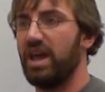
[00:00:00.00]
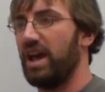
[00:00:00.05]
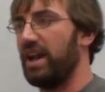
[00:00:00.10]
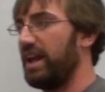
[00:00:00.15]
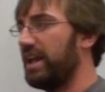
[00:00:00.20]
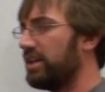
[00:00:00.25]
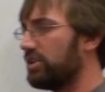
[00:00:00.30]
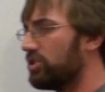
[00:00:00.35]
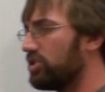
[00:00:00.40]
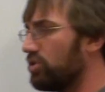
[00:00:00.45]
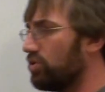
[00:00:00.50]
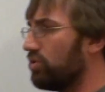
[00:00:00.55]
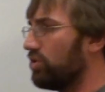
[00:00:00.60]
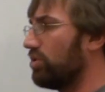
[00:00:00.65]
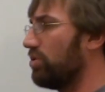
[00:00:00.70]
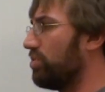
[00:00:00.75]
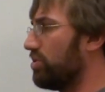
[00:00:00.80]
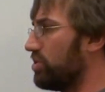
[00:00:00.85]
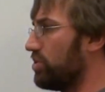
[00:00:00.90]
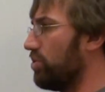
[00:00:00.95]
I had a student
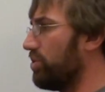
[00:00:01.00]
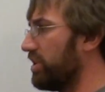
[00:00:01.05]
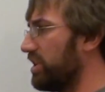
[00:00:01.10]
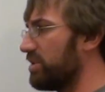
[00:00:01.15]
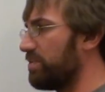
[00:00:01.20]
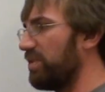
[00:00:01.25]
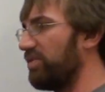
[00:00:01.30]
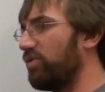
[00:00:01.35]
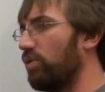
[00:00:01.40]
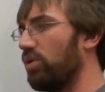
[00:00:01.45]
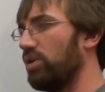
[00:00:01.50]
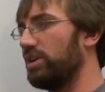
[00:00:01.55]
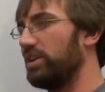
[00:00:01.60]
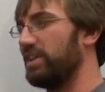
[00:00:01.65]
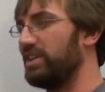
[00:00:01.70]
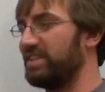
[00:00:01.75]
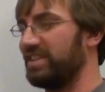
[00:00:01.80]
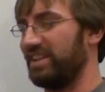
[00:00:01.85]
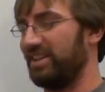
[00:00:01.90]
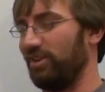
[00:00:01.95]
who was doing this before, and
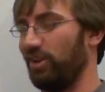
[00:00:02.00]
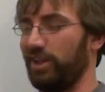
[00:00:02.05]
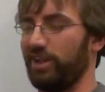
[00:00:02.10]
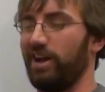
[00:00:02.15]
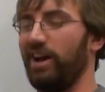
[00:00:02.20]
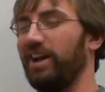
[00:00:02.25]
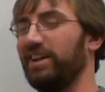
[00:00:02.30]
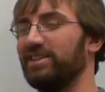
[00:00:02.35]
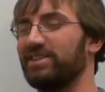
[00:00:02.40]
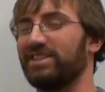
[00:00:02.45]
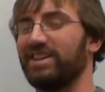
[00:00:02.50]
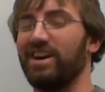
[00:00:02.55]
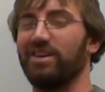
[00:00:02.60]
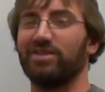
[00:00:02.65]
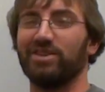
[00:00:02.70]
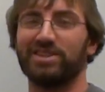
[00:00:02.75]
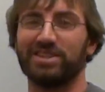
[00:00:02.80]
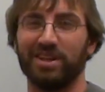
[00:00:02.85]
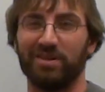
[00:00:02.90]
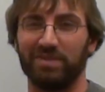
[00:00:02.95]
he said, like, I
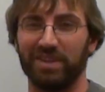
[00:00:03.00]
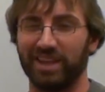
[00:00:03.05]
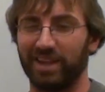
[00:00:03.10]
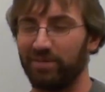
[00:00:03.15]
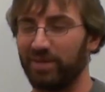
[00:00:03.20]
discovered something.